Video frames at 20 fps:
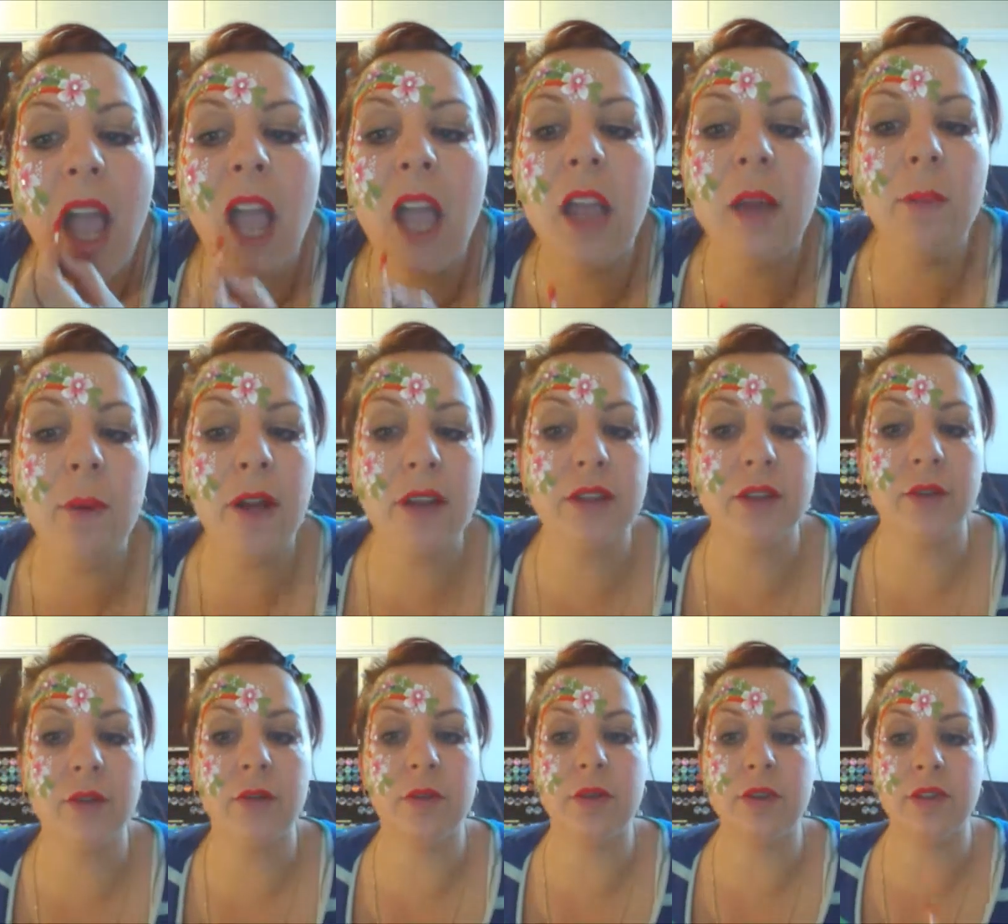earbuds
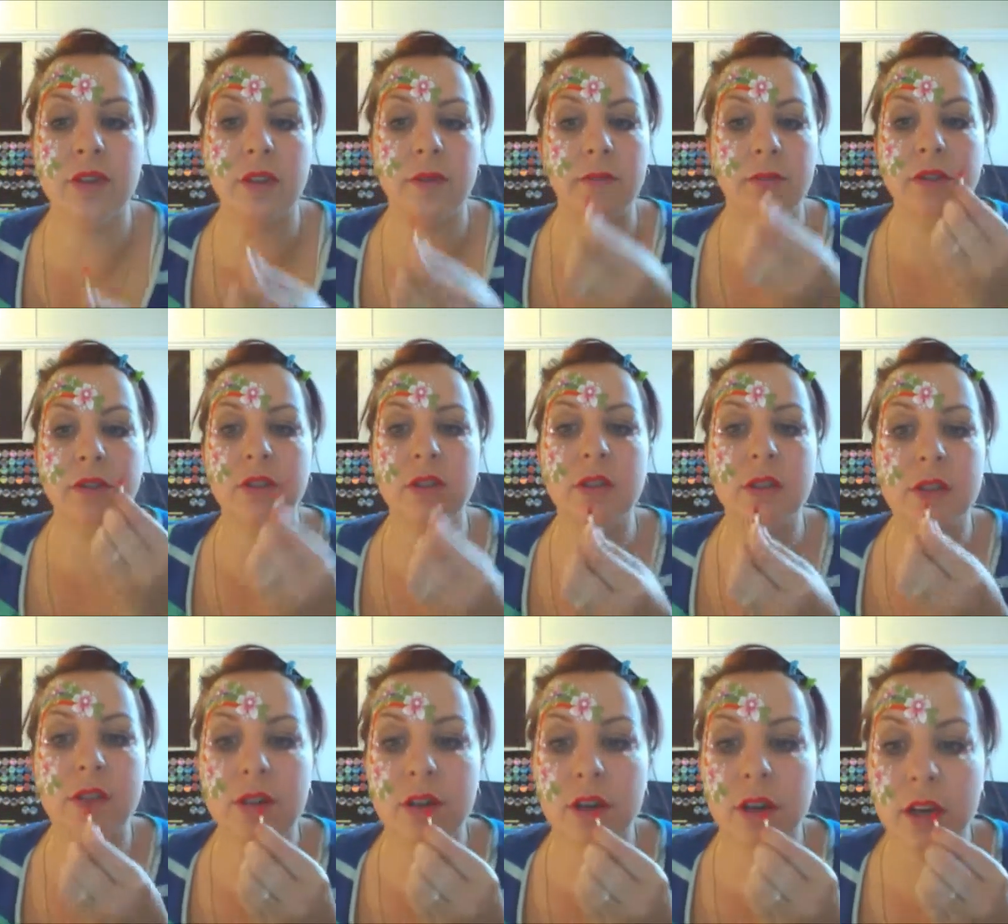are awesome. 2
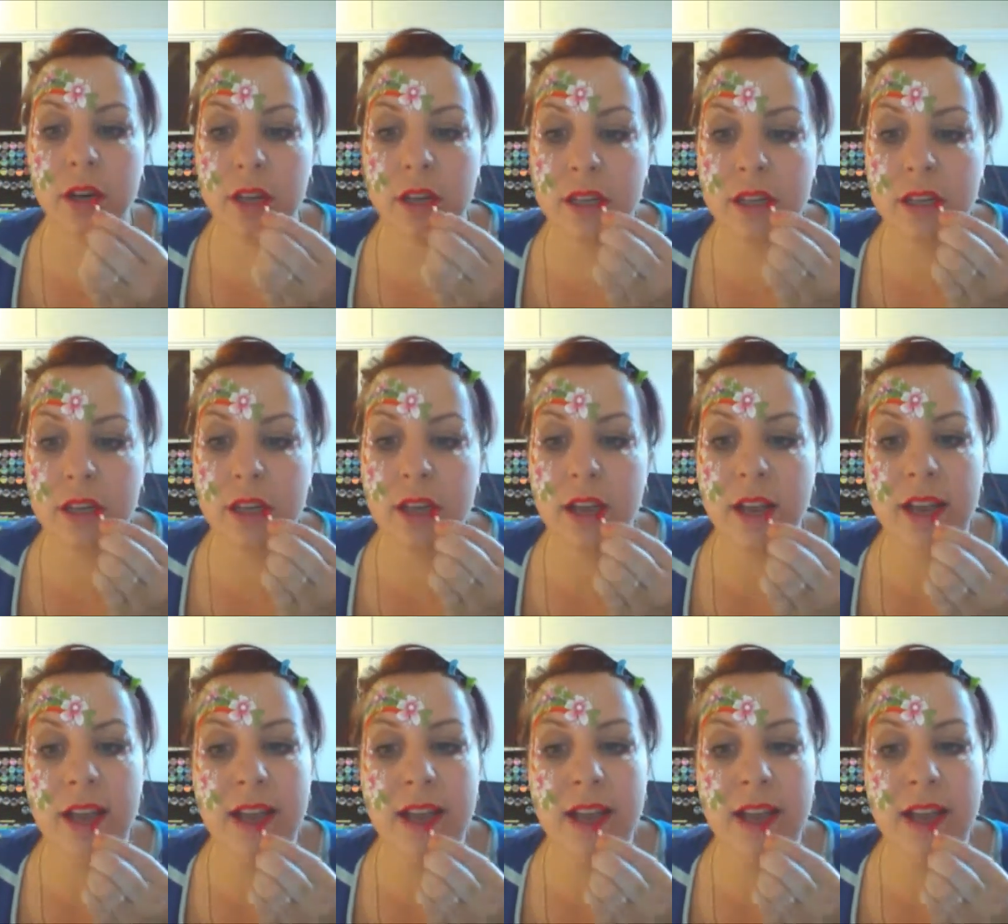strokes,